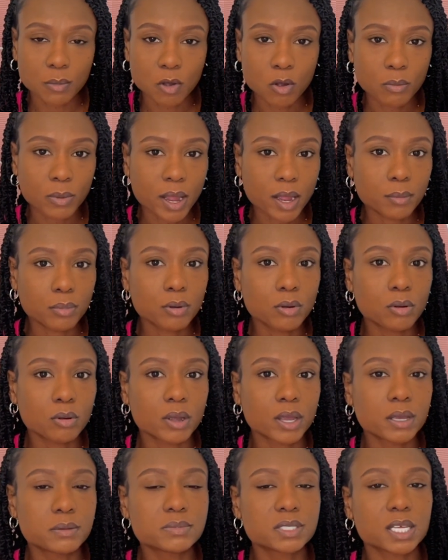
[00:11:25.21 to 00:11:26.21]
homebuyer
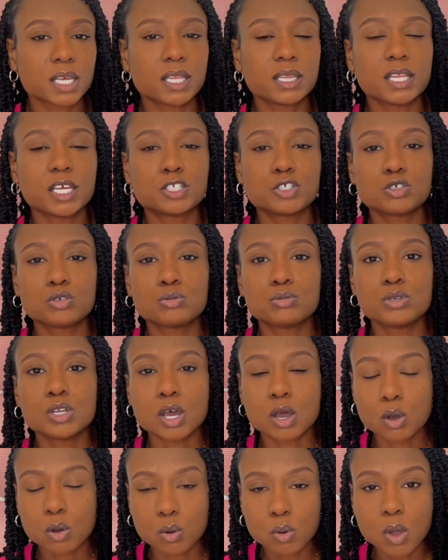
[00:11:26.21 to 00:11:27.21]
programs and that you
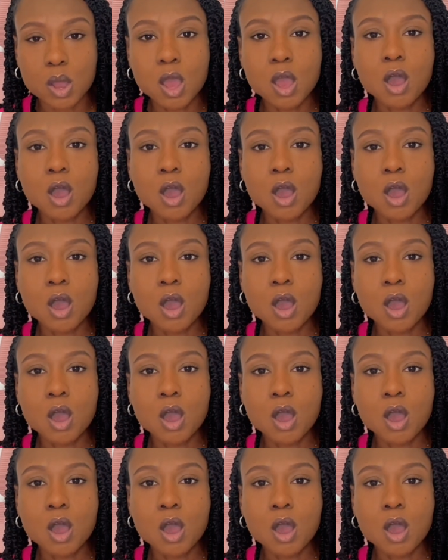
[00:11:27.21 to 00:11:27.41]
know